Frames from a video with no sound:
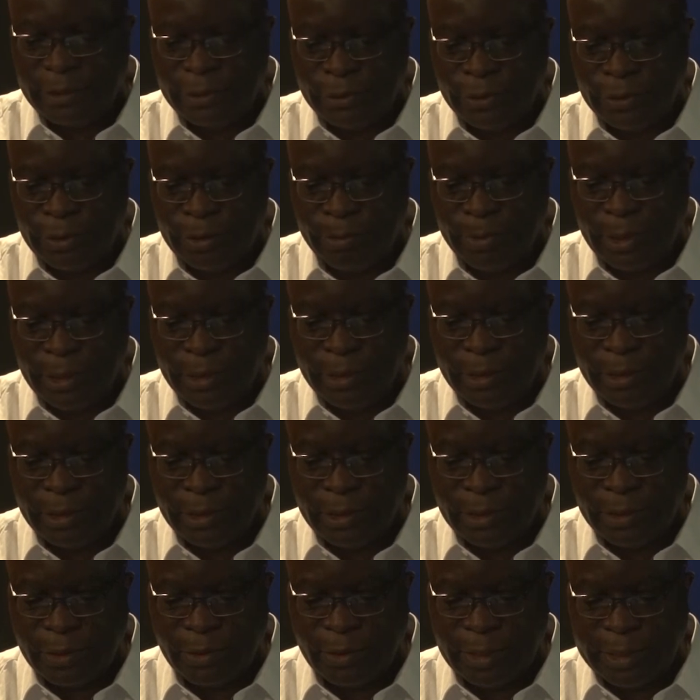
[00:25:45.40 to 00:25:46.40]
in Durban.
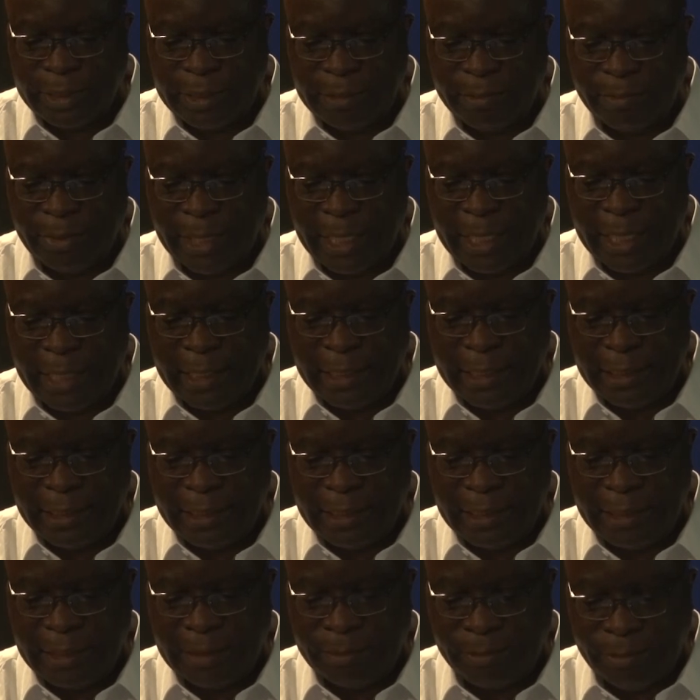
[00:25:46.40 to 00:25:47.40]
It's called the
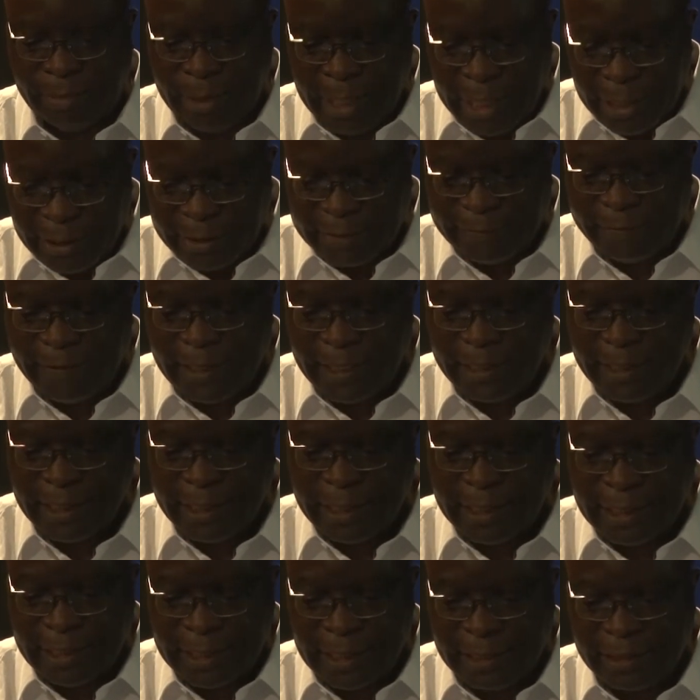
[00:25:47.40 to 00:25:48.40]

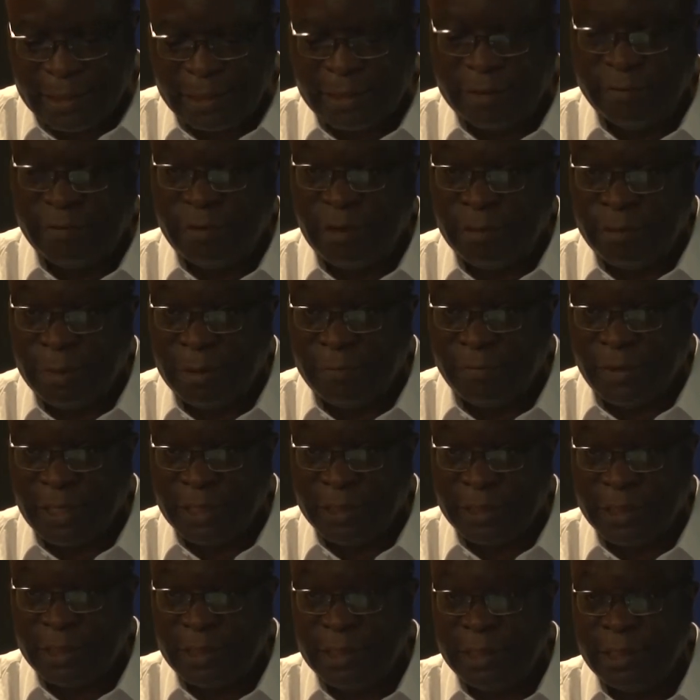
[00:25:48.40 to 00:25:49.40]
Biorefinery Industry Development
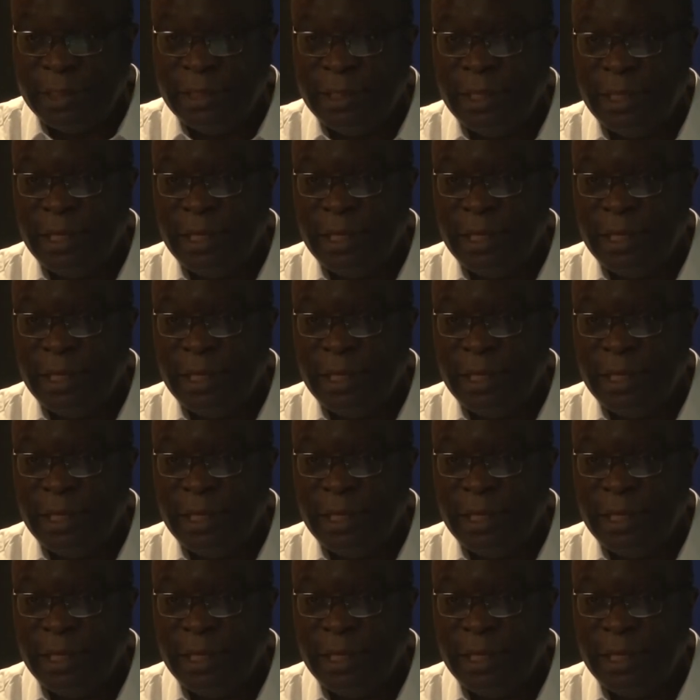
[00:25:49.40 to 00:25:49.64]
Facility.